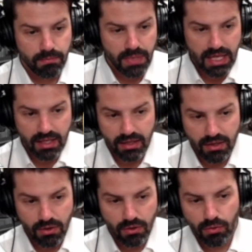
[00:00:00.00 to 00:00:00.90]
pin
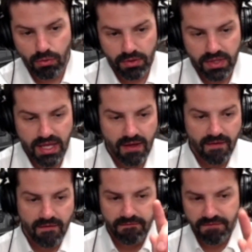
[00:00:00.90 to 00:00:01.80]
or the
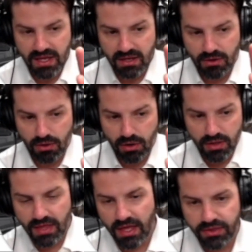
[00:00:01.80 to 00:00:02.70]
finger
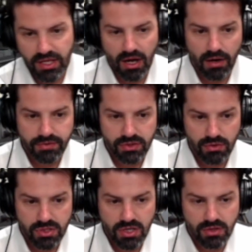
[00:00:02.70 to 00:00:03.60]
that the officer
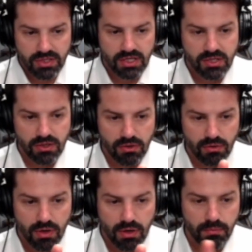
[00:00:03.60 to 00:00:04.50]
is using
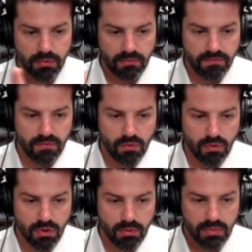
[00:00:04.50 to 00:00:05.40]
to
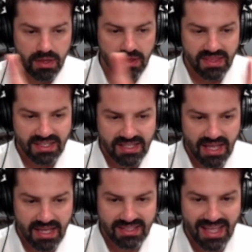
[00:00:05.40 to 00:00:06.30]
perform the
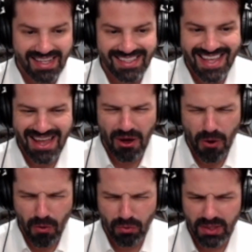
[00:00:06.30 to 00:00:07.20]
test. That is the
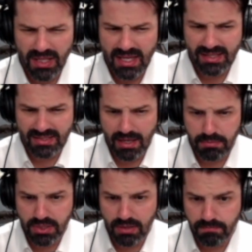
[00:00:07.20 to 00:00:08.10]
only
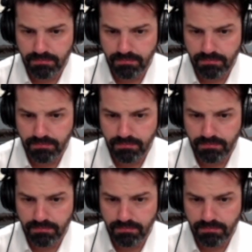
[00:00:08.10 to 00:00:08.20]
exception.